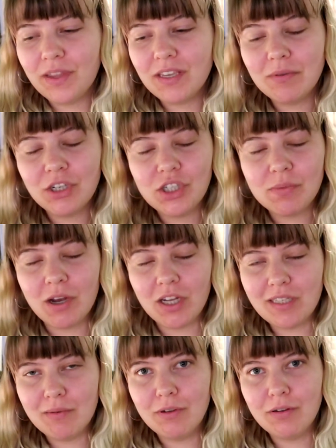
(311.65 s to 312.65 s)
as much as
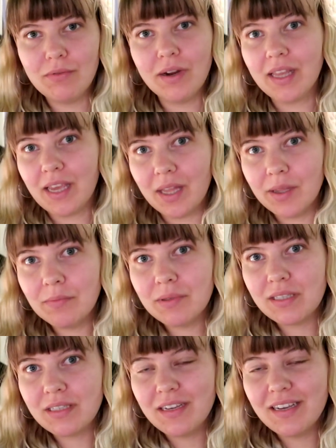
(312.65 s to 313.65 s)
possible really helps.